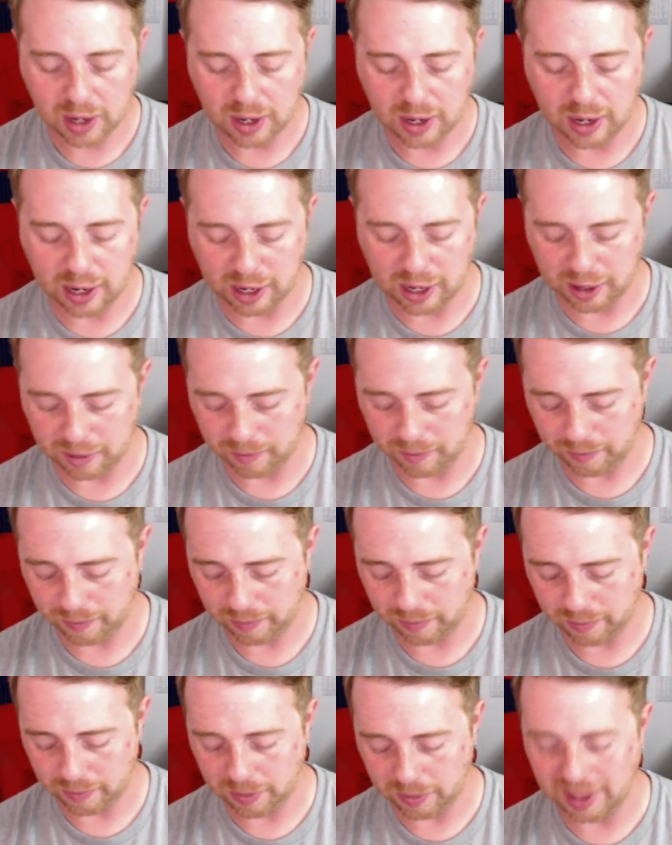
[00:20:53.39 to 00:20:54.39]

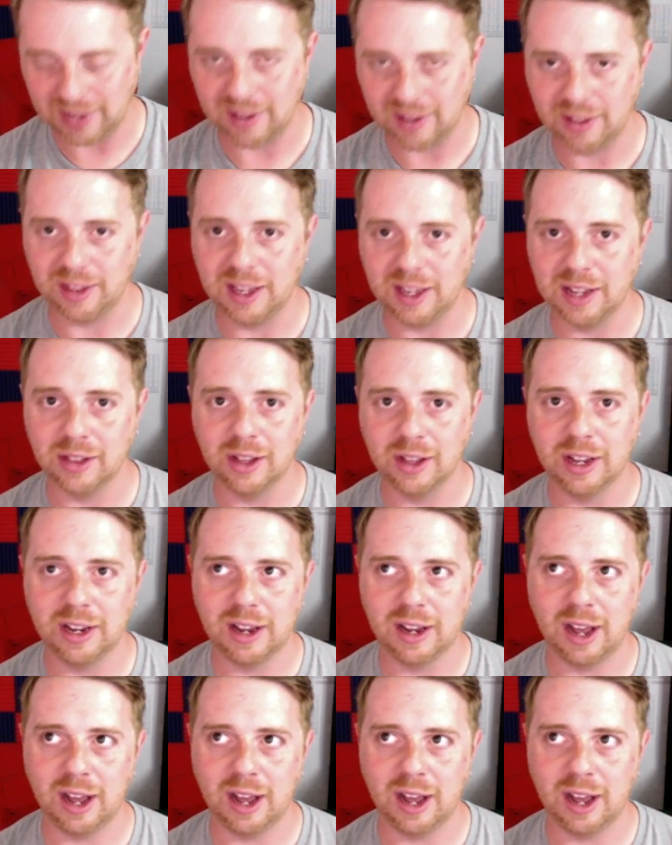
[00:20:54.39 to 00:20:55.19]
But that's the thing. Like,